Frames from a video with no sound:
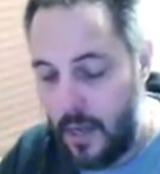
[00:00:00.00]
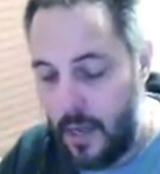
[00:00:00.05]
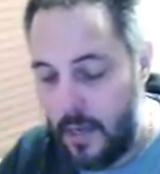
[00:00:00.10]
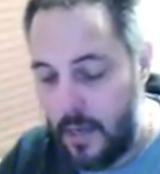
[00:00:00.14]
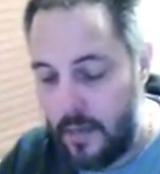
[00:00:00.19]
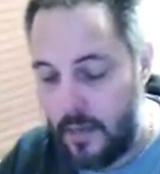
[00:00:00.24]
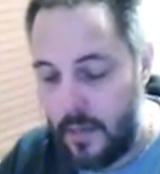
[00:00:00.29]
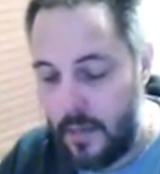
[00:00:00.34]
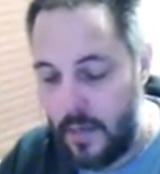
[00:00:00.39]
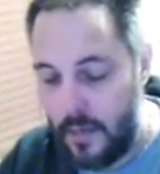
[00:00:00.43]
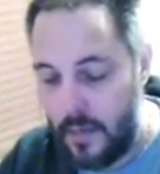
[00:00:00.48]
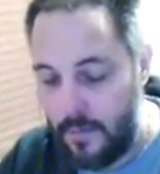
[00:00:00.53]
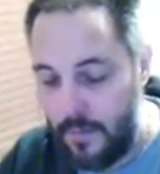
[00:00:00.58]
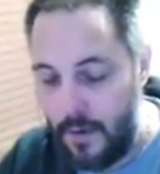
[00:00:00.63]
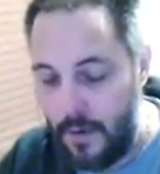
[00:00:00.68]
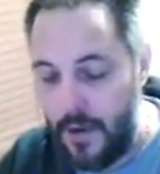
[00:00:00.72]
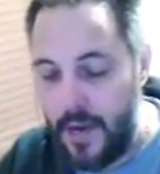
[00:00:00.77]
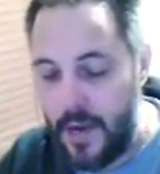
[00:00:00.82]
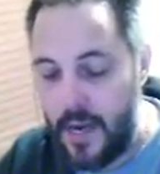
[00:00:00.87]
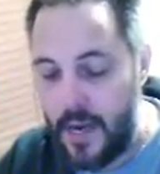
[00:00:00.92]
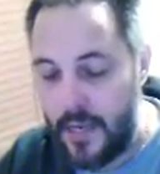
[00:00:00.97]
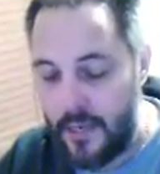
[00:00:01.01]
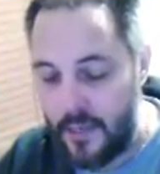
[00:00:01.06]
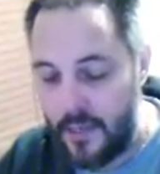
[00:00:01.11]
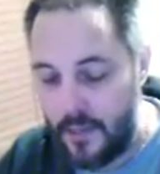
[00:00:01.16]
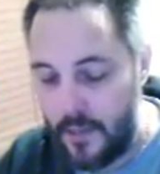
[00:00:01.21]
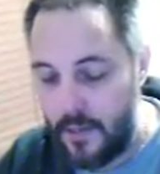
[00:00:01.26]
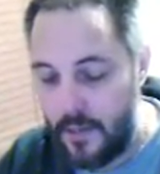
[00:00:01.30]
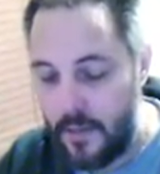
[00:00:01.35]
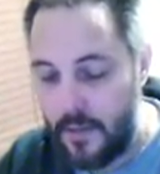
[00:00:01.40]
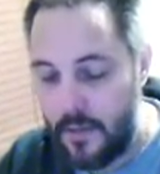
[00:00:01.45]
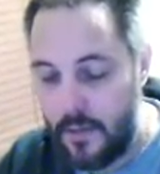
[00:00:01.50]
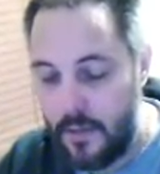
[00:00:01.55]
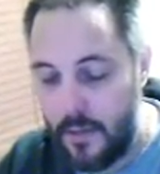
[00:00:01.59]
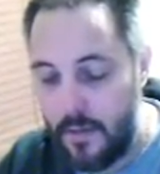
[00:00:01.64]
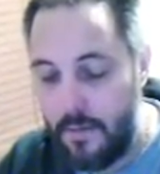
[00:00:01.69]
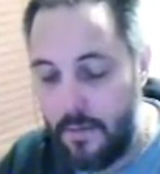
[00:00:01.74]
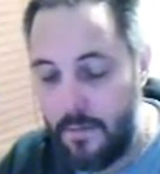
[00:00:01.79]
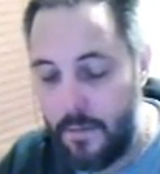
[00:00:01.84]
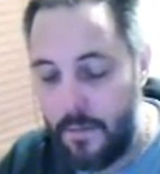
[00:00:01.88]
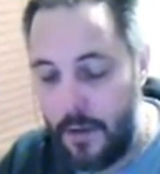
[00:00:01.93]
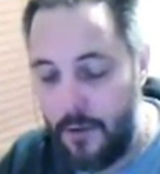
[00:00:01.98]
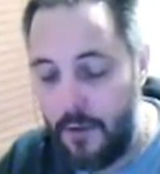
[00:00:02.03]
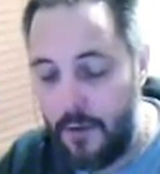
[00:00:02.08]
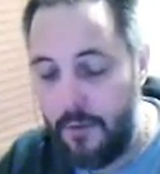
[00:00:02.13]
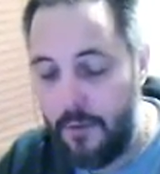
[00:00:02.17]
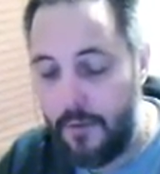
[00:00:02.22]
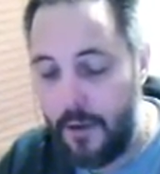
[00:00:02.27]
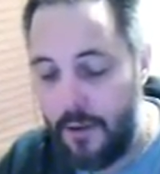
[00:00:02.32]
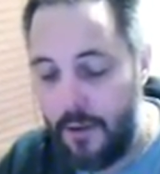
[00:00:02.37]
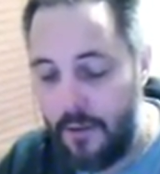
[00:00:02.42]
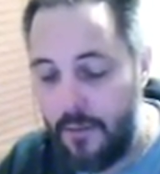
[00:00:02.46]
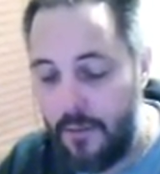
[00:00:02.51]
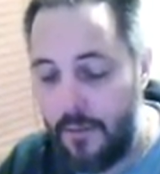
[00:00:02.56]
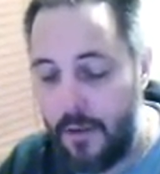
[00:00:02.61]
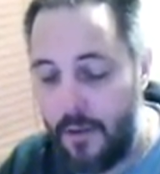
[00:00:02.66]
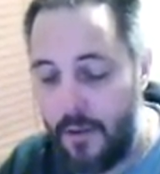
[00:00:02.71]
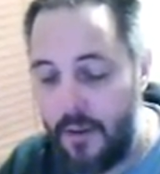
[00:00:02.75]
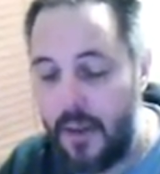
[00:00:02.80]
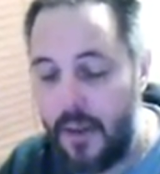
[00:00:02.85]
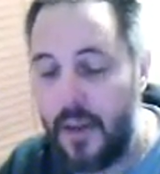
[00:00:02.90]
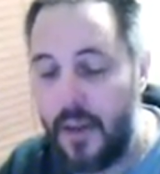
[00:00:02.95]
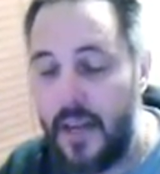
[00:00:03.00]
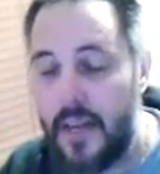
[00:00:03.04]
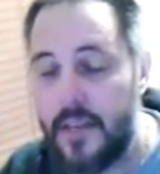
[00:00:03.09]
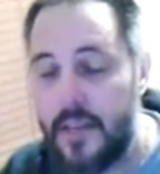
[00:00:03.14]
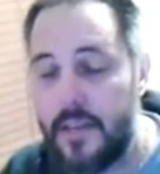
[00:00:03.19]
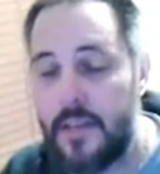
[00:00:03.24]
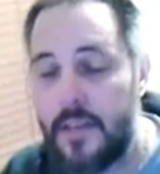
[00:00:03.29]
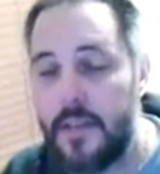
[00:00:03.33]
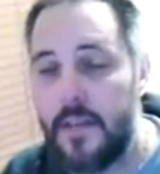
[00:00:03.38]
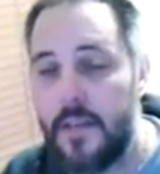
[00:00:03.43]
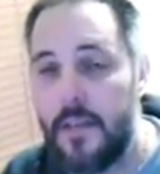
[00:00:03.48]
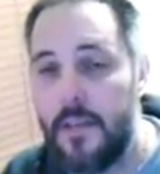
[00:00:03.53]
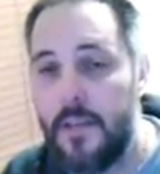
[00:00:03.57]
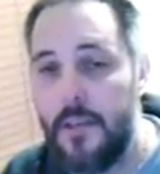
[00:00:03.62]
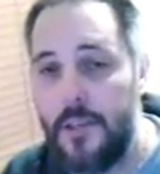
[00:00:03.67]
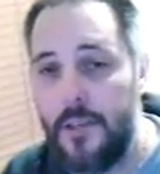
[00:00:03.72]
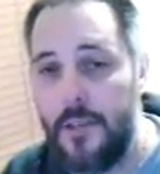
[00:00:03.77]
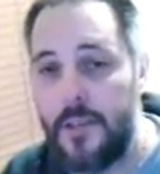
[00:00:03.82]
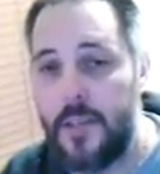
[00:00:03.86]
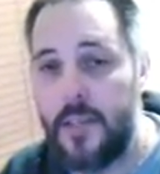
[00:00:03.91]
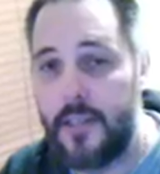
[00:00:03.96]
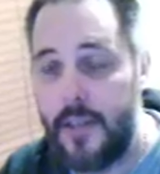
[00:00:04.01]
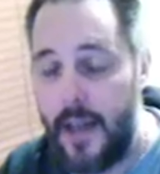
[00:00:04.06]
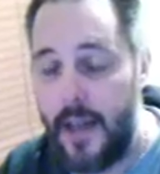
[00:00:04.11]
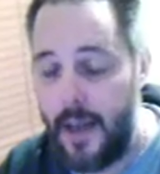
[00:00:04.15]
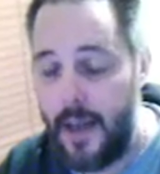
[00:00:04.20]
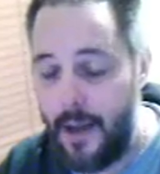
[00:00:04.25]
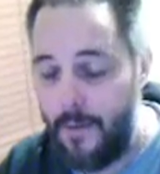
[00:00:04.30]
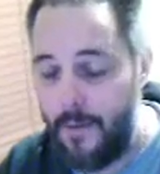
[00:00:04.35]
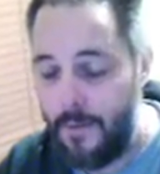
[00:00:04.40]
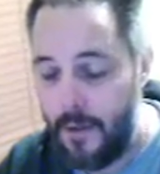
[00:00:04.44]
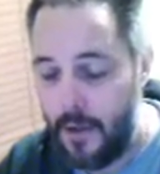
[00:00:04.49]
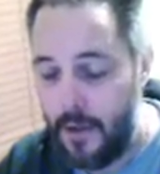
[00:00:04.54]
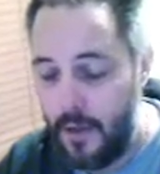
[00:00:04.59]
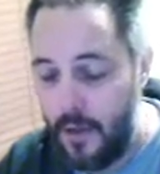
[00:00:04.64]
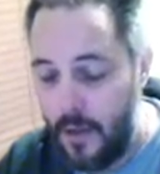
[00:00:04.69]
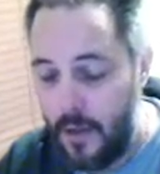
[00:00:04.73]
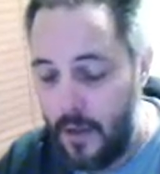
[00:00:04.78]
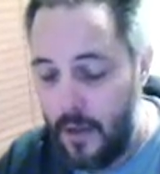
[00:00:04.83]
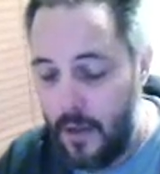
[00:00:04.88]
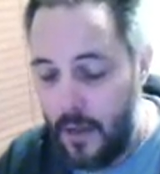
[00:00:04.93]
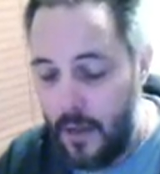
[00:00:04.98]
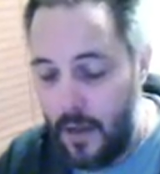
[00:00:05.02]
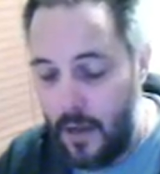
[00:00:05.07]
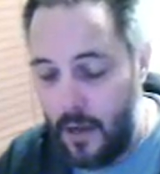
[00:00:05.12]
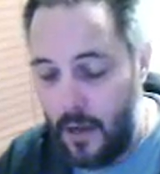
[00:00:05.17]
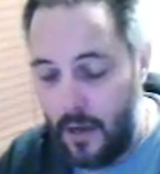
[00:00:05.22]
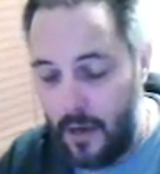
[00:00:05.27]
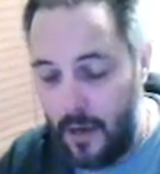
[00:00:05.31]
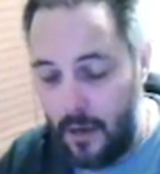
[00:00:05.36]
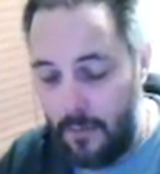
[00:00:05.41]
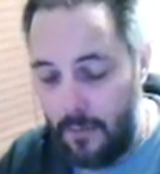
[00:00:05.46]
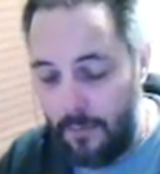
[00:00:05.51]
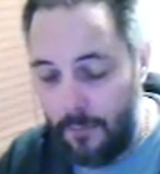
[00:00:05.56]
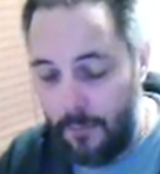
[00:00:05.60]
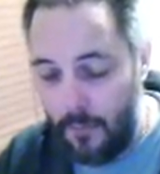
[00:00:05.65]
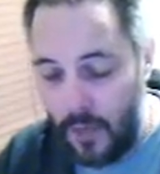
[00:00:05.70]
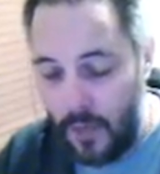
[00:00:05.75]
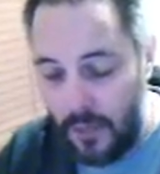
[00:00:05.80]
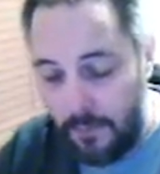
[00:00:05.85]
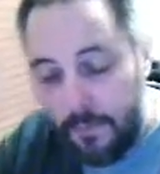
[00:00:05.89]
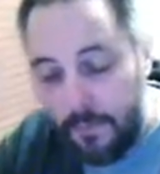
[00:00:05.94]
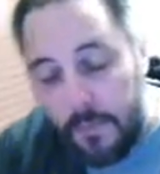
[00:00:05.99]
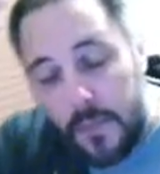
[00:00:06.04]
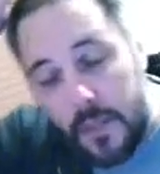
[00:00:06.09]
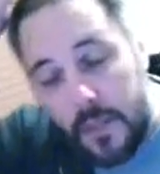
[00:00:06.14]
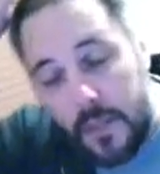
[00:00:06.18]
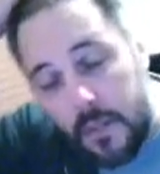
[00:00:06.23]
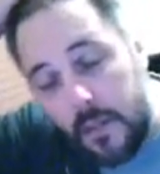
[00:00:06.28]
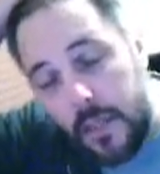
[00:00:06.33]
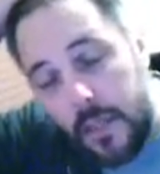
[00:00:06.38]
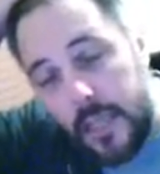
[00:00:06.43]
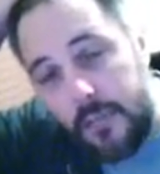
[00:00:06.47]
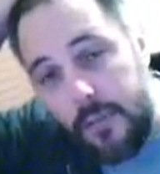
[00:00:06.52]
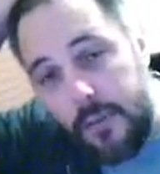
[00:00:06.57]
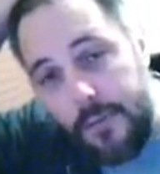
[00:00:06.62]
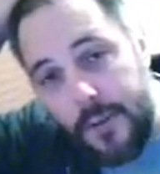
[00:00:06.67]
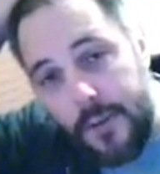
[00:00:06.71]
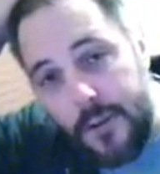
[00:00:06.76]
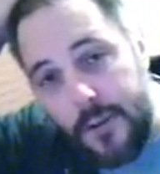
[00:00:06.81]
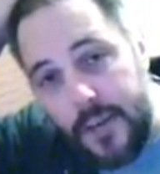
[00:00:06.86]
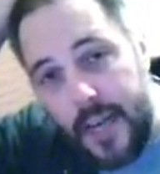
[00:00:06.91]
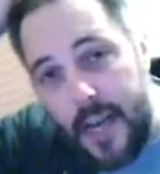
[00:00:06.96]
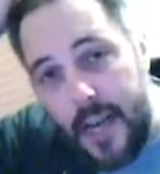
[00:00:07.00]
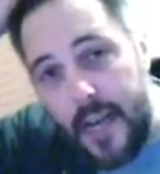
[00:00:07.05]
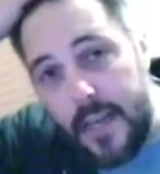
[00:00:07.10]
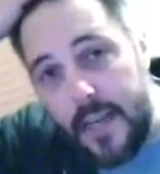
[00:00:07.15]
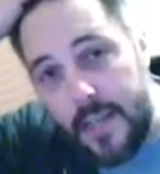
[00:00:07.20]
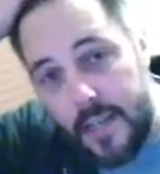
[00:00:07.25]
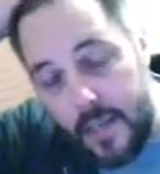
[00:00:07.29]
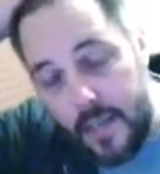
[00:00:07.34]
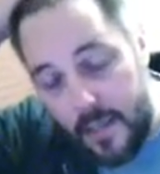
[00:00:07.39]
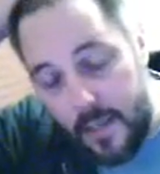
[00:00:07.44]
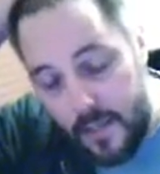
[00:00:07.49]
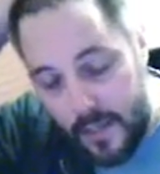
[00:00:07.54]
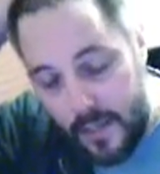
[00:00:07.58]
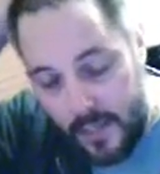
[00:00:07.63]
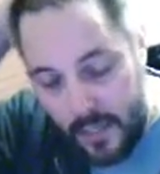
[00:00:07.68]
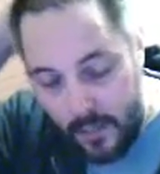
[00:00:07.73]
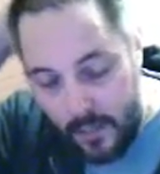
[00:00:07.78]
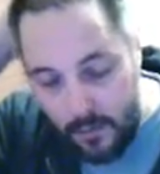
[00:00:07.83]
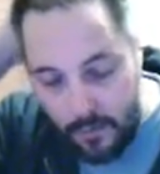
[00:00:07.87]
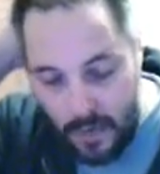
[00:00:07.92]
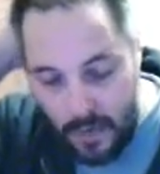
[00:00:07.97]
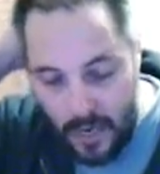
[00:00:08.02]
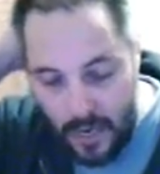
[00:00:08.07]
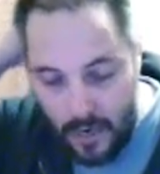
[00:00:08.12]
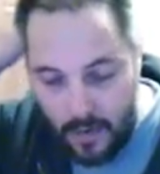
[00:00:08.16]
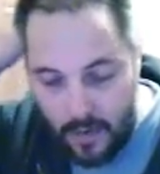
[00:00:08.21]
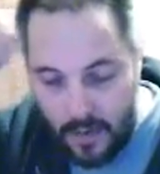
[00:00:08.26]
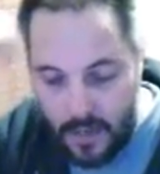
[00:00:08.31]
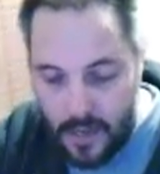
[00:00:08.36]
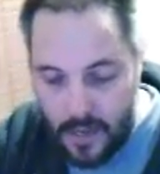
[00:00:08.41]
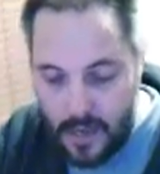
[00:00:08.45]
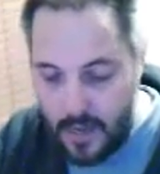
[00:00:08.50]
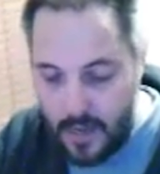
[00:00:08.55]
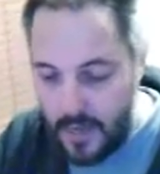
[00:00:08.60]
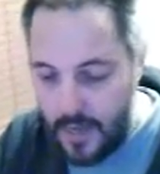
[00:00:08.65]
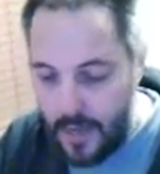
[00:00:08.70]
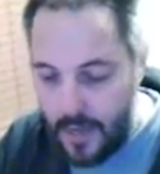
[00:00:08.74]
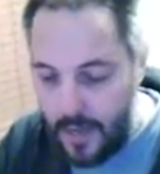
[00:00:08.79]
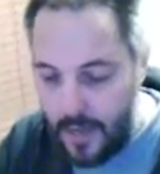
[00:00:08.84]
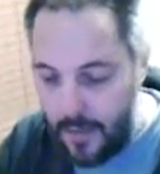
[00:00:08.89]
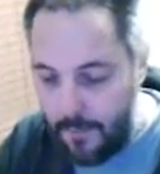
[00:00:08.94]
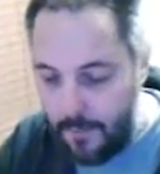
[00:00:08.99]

It's very nice, very, very, very nice juice that they have. Well, until next review, guys, I'll see you around, and